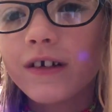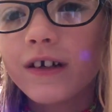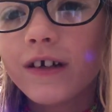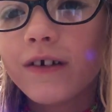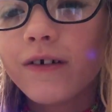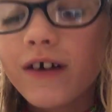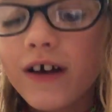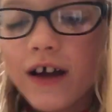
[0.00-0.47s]

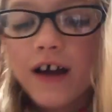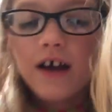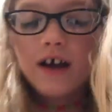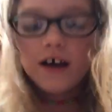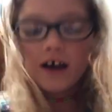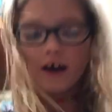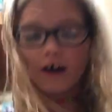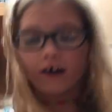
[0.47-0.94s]
do.
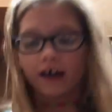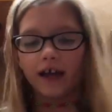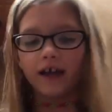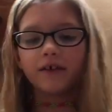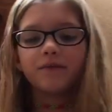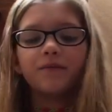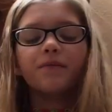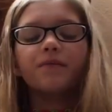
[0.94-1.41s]

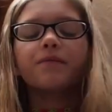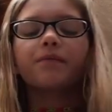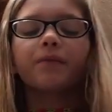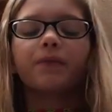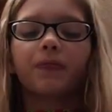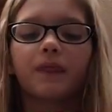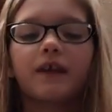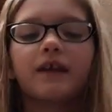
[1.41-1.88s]
Okay,
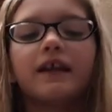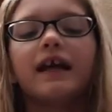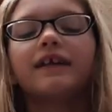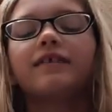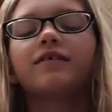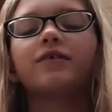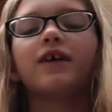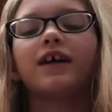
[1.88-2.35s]

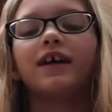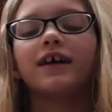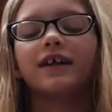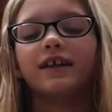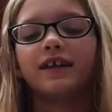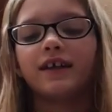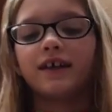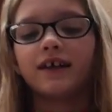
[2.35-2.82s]
next
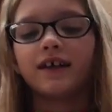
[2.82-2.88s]
one.